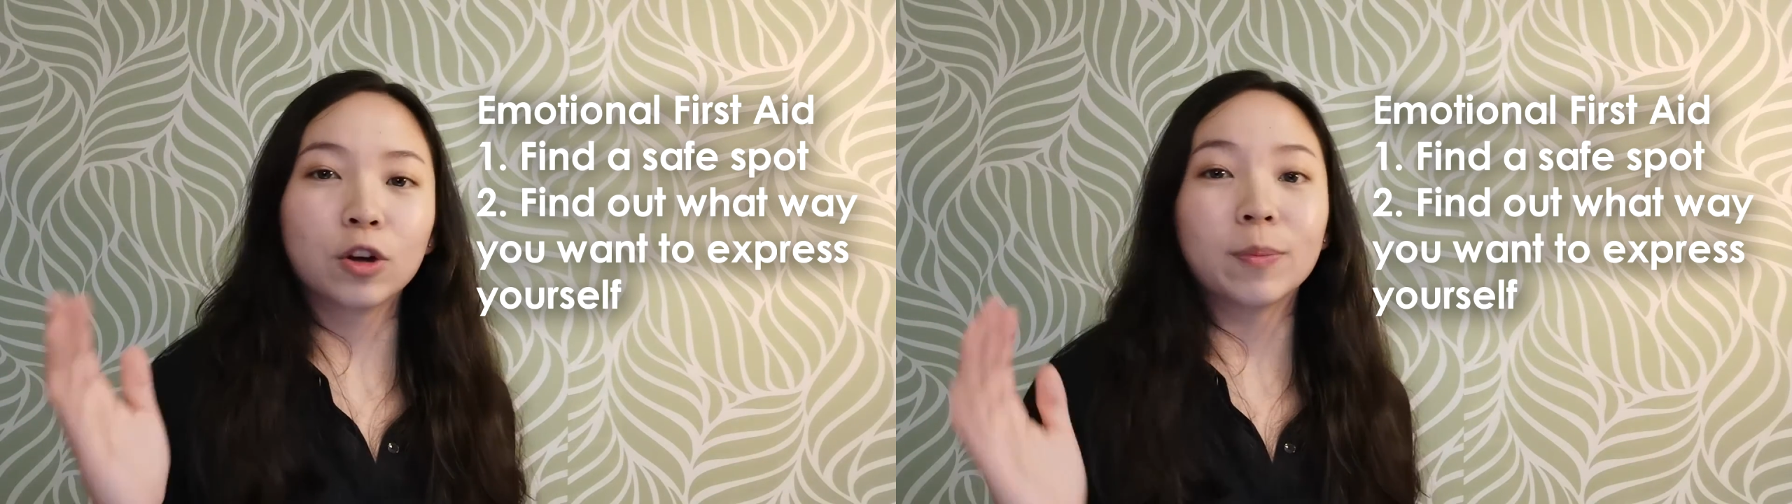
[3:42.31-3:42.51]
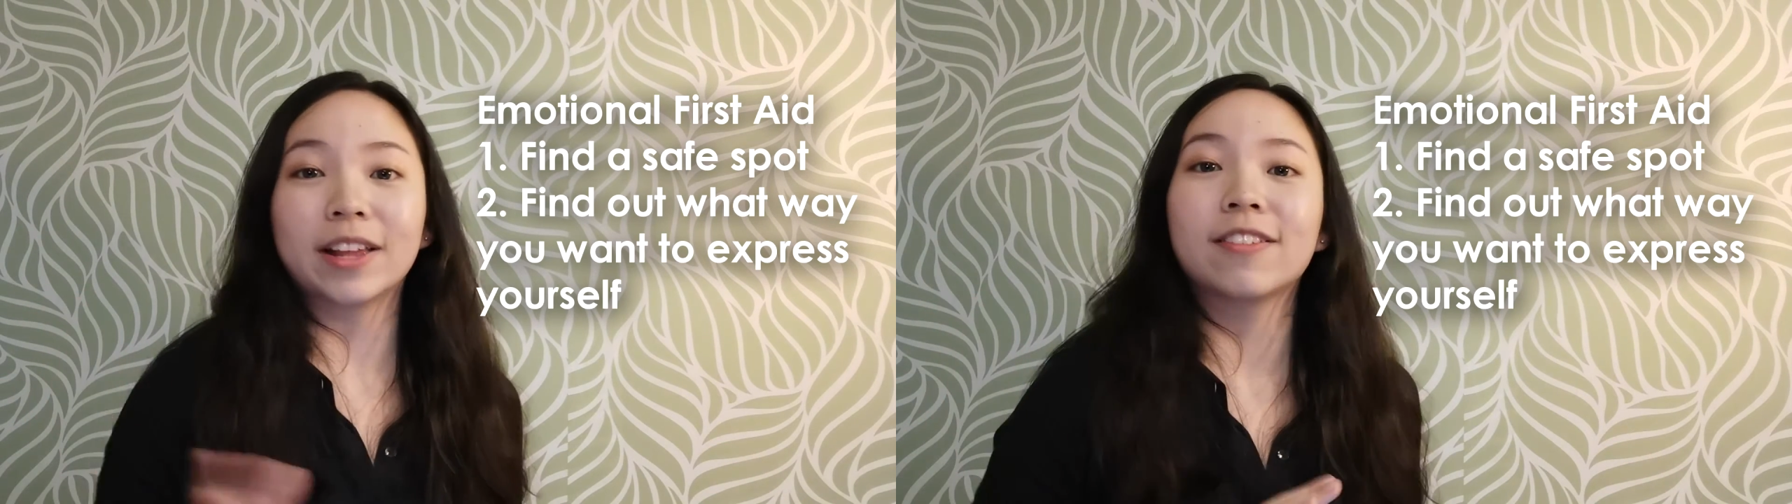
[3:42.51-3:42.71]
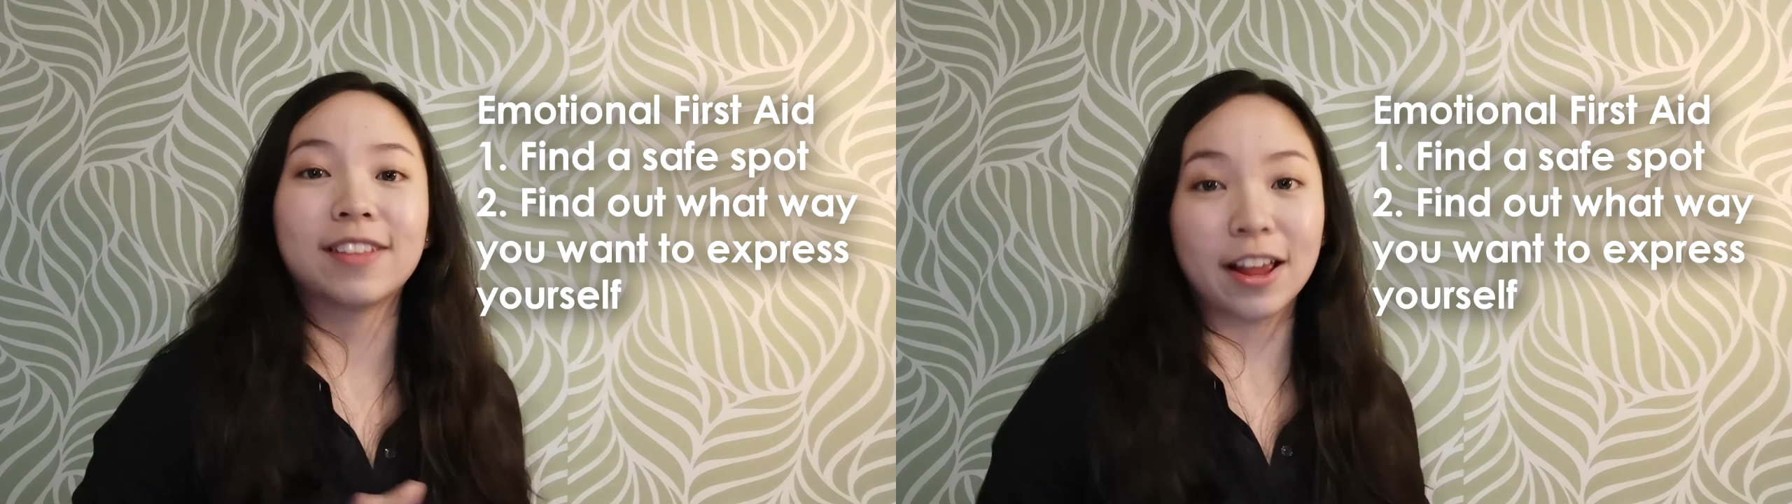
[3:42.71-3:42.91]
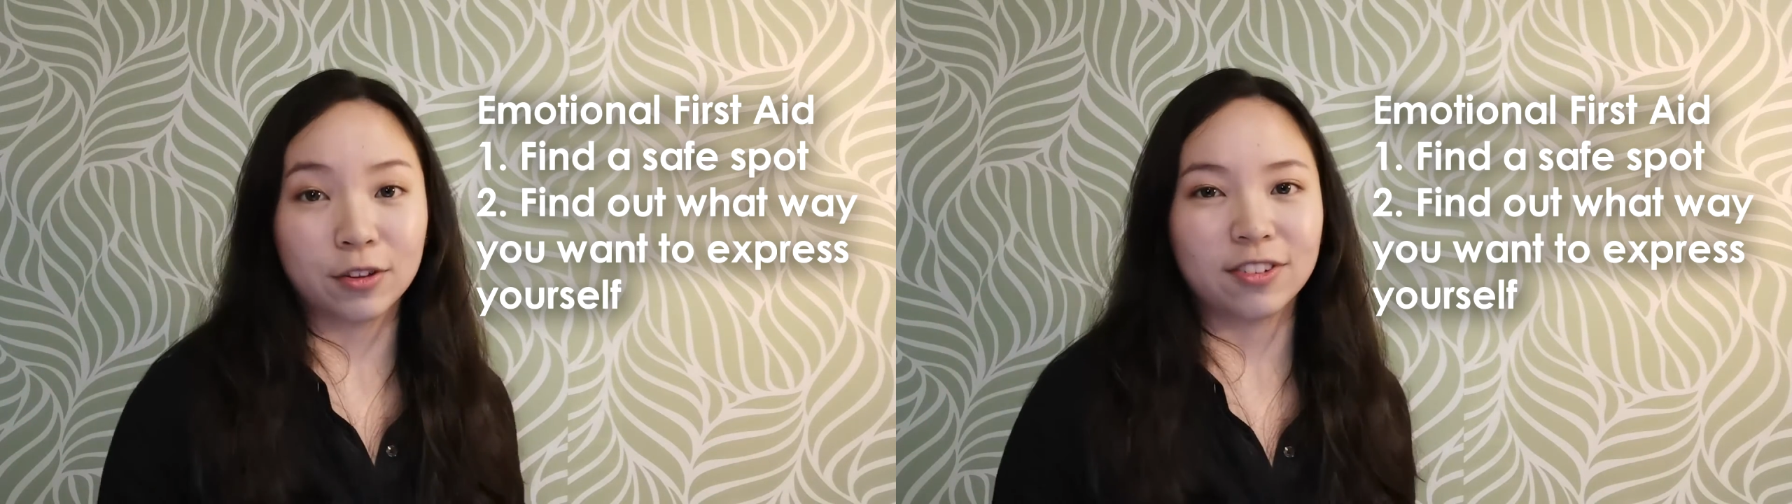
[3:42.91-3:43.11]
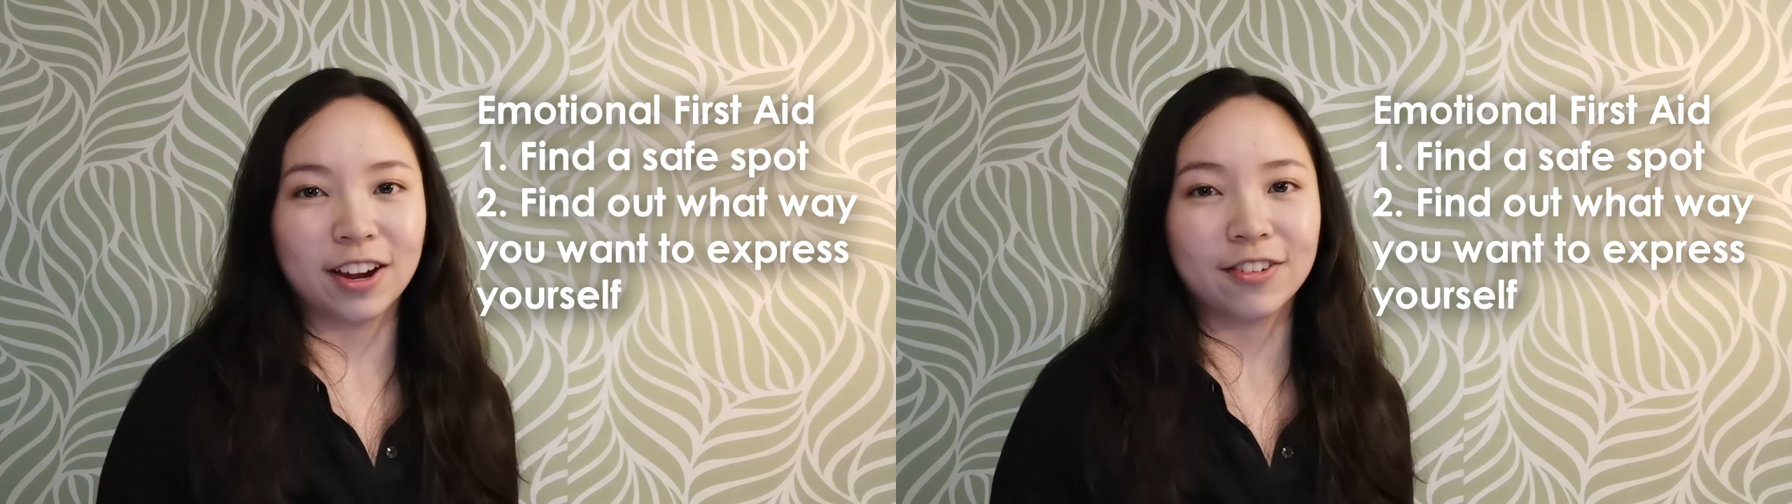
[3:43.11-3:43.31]
nobody's there
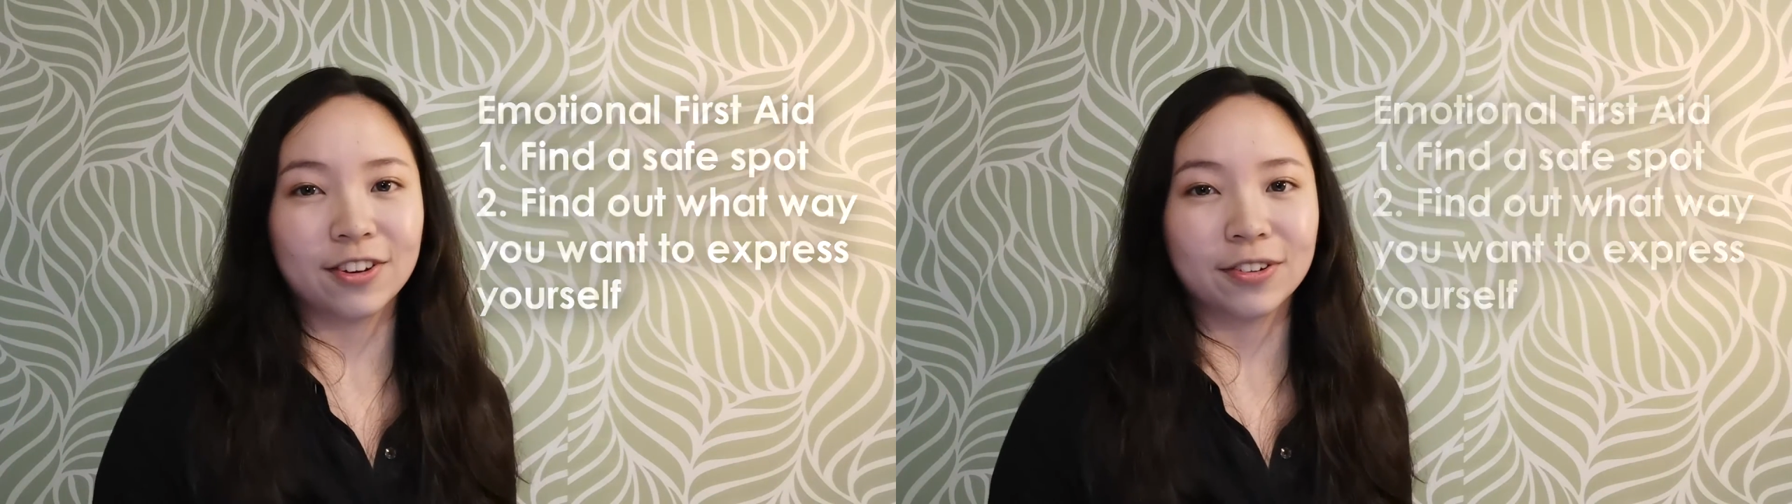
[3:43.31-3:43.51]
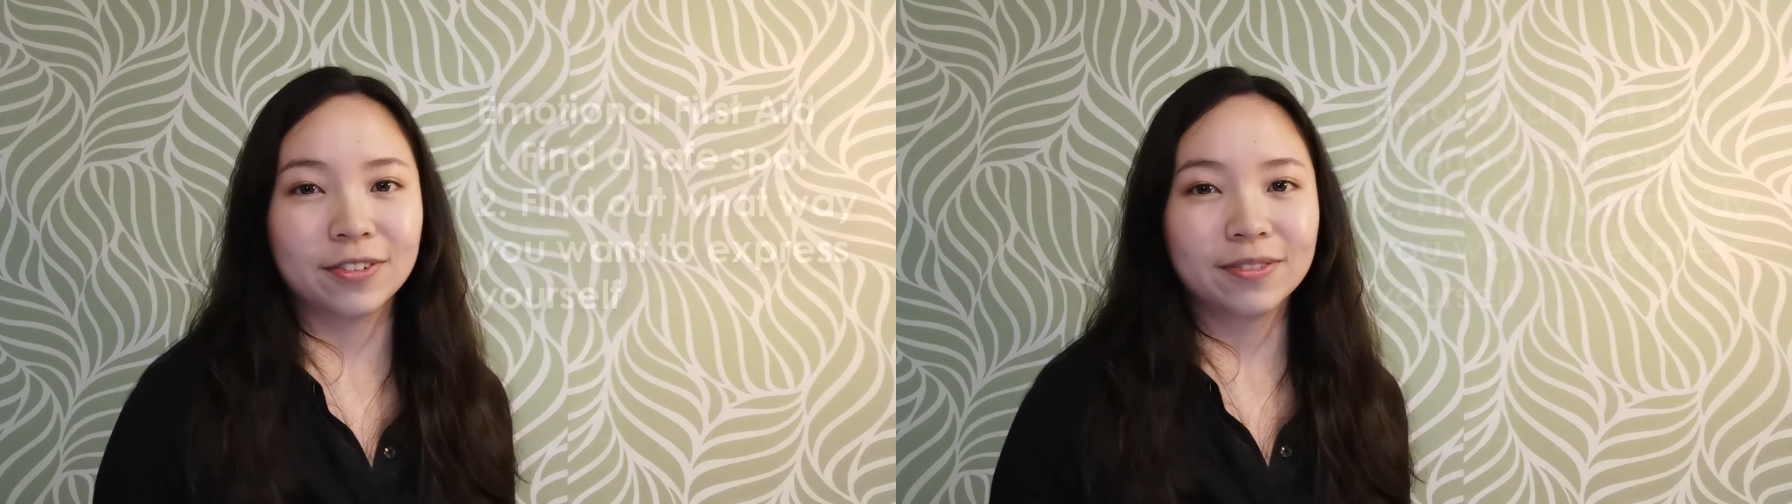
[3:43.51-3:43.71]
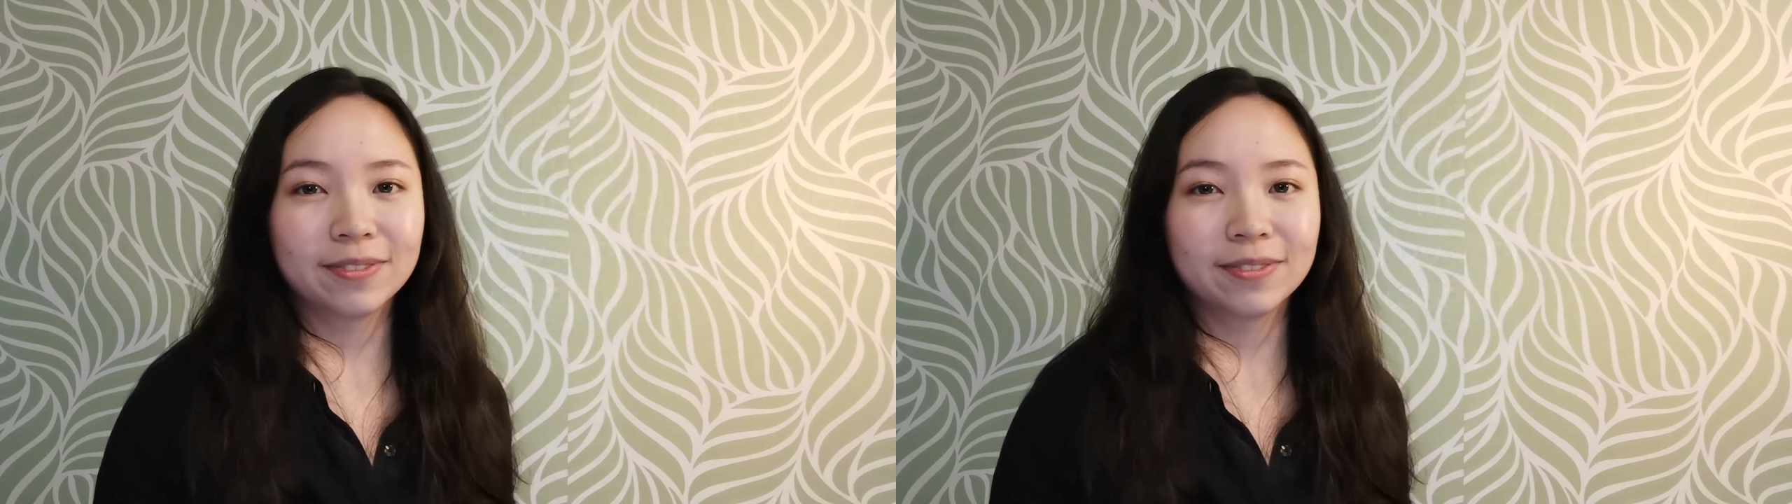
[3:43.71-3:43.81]
to judge you.